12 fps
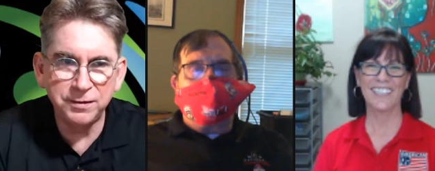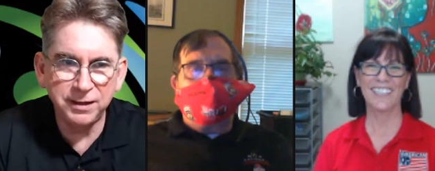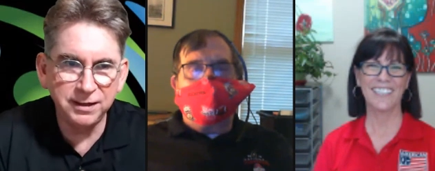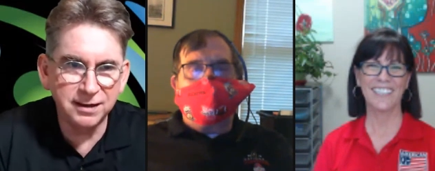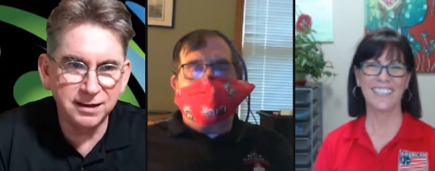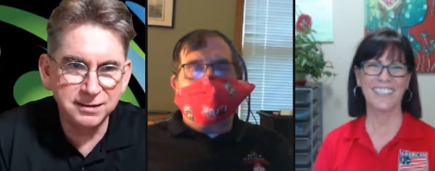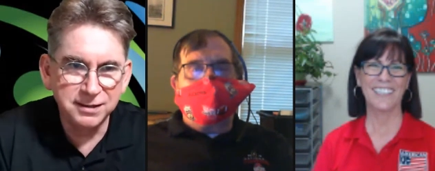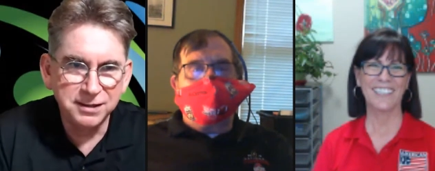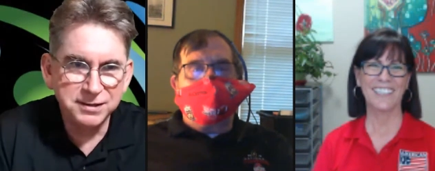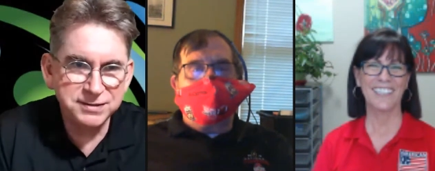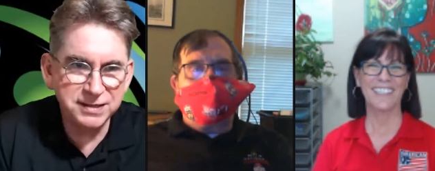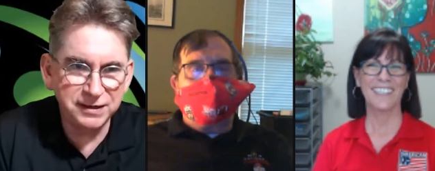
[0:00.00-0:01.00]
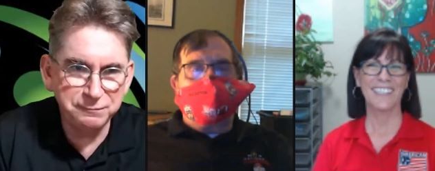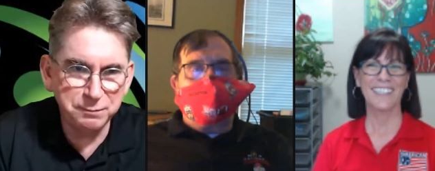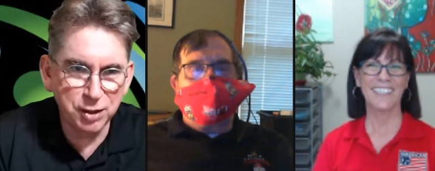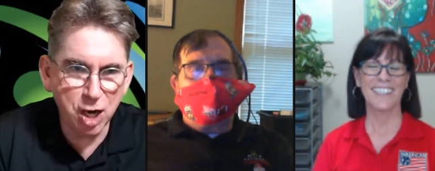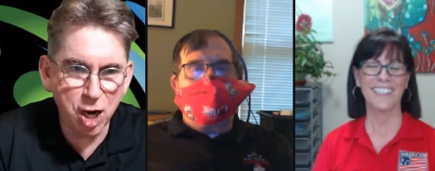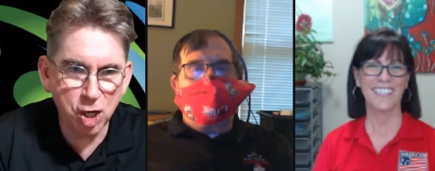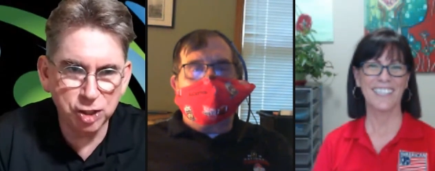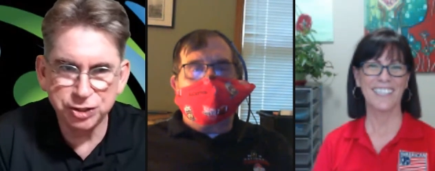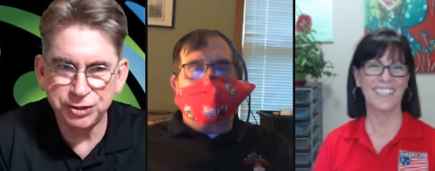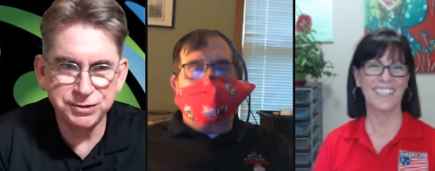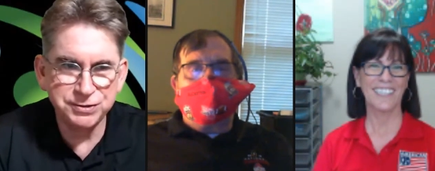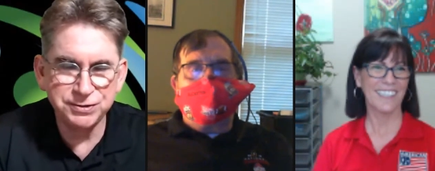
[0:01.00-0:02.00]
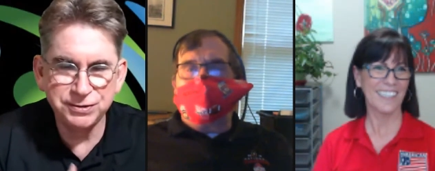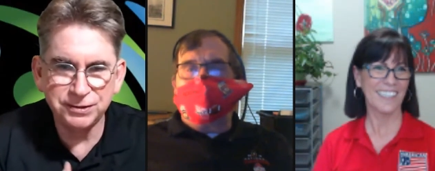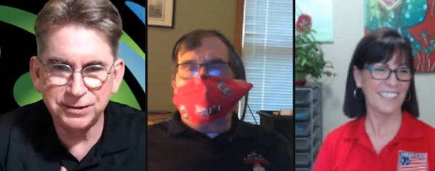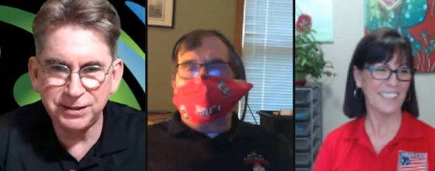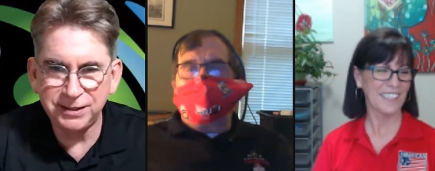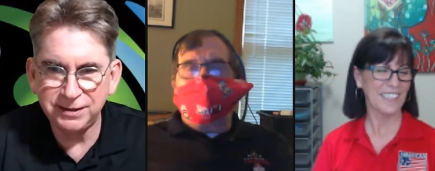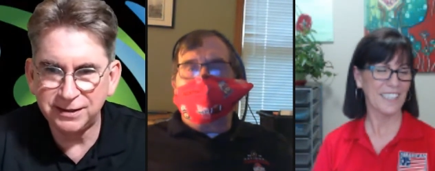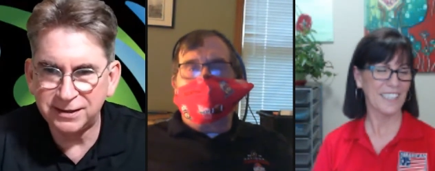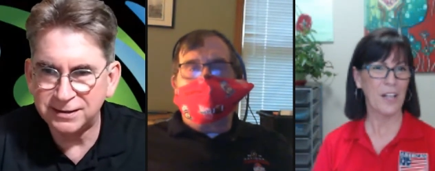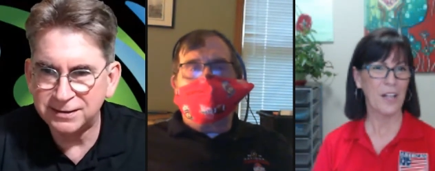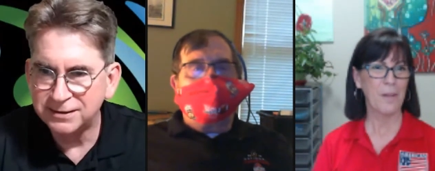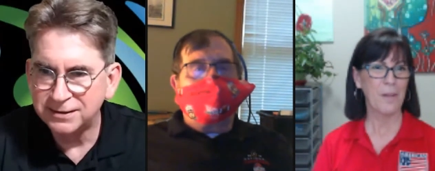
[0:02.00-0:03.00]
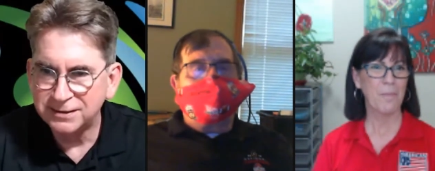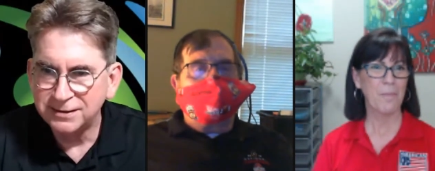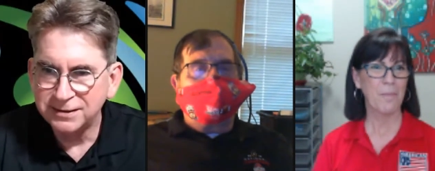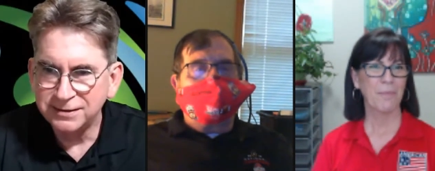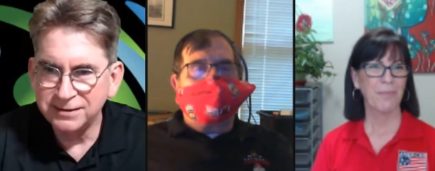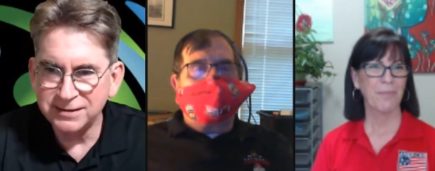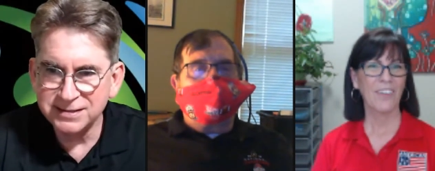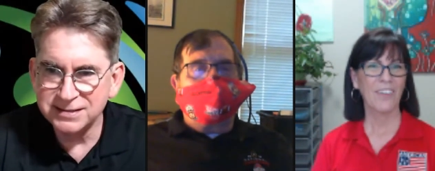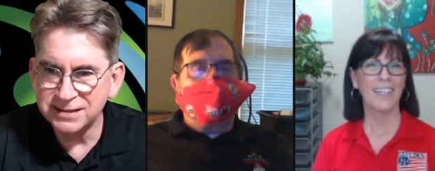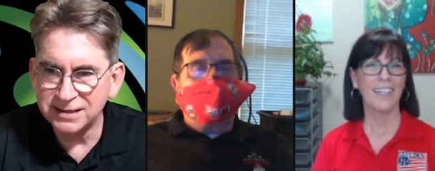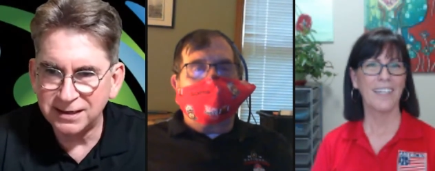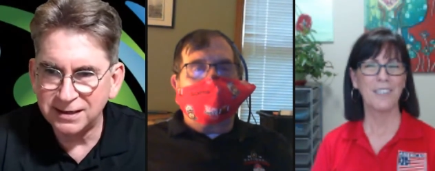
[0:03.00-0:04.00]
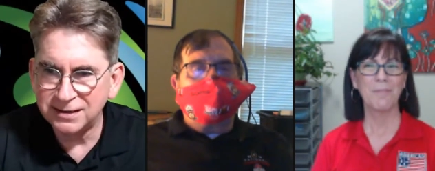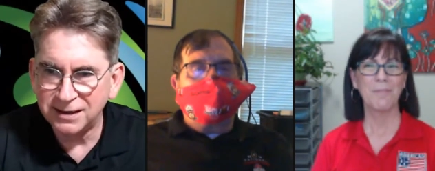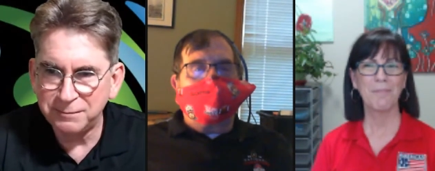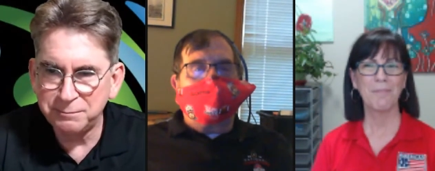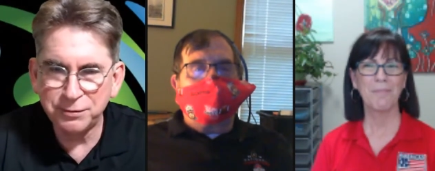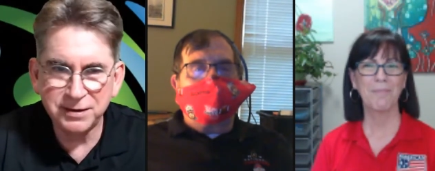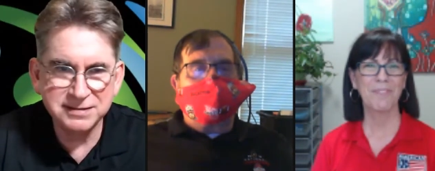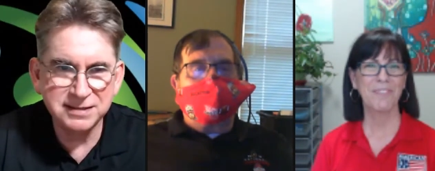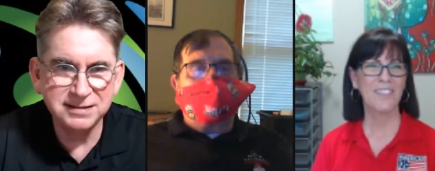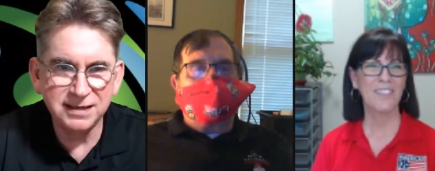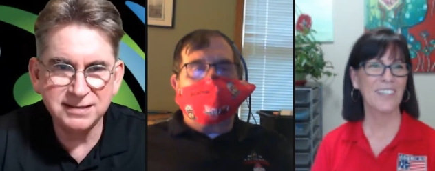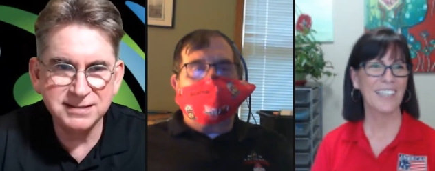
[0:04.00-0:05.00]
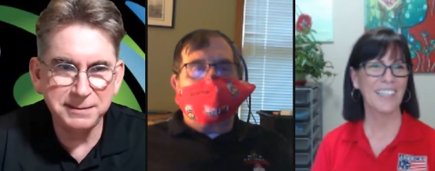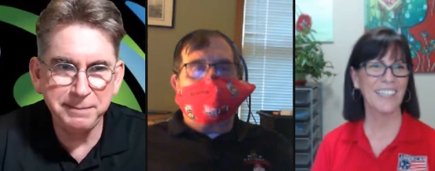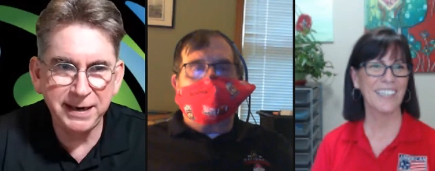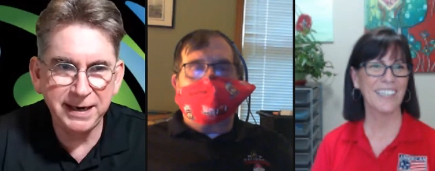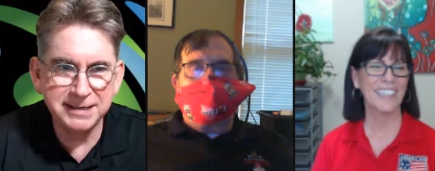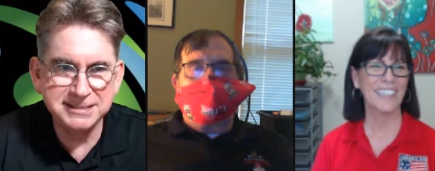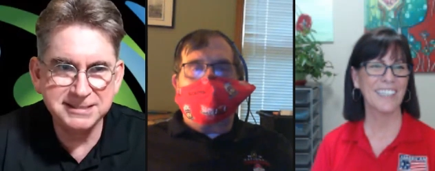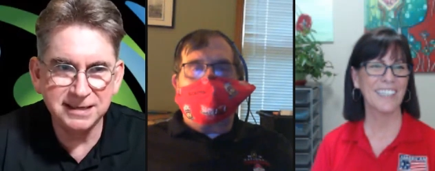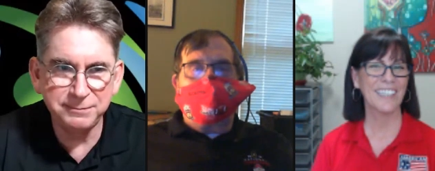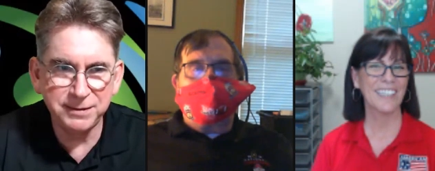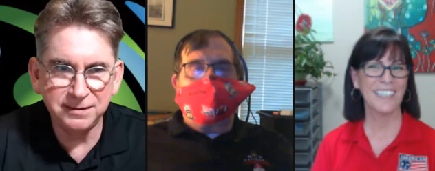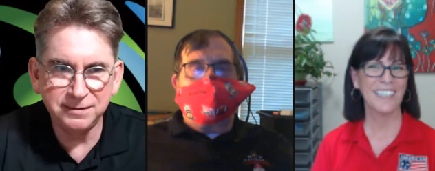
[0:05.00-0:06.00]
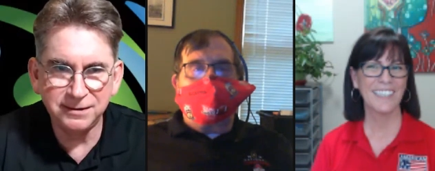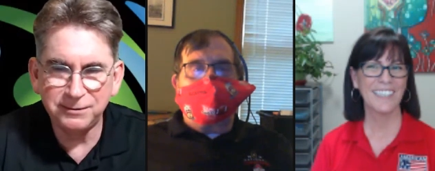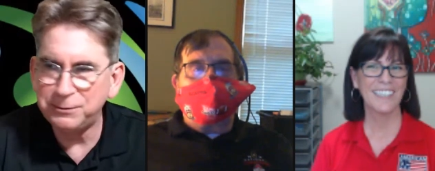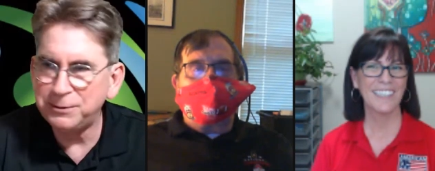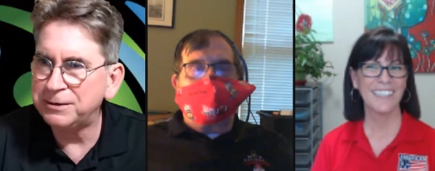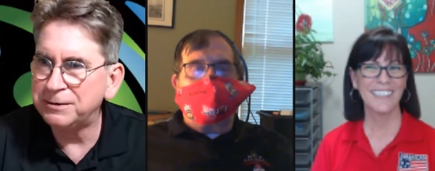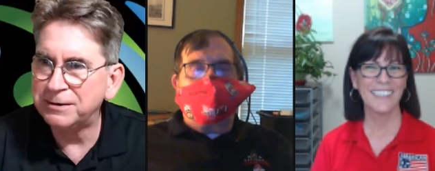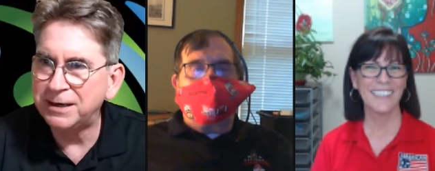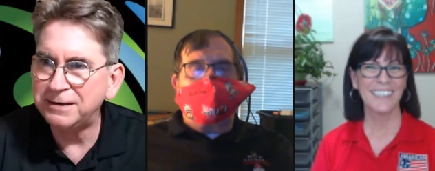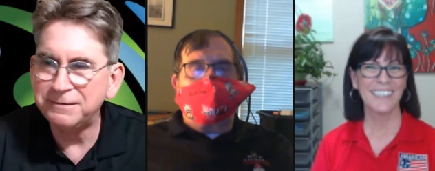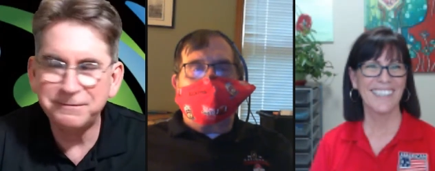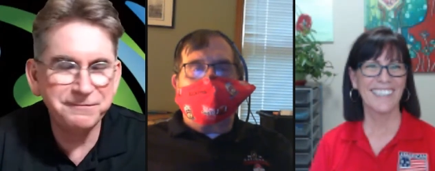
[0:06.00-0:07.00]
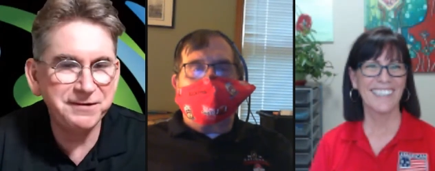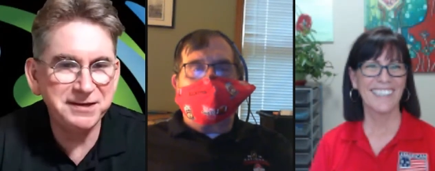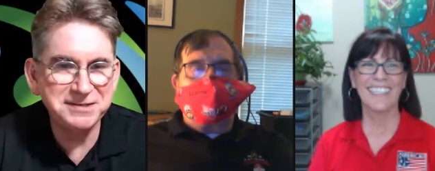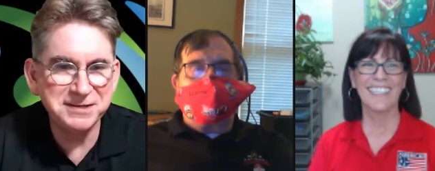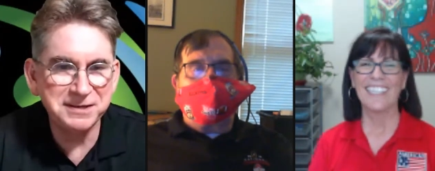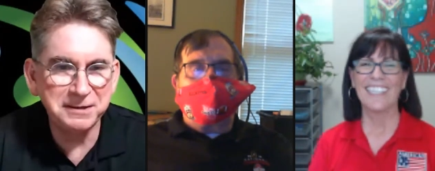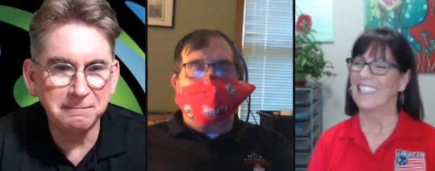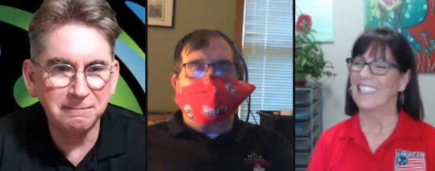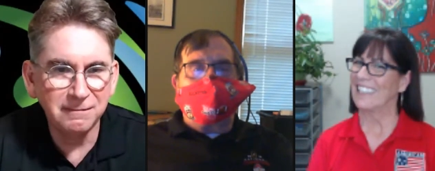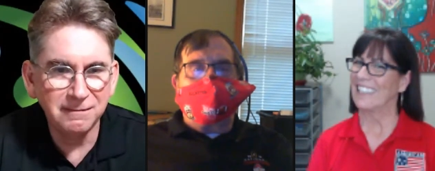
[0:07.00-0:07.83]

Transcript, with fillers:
Speaker 1: the uh, safe precautions during uh, this uh, unprecedented pandemic that we're uh, facing.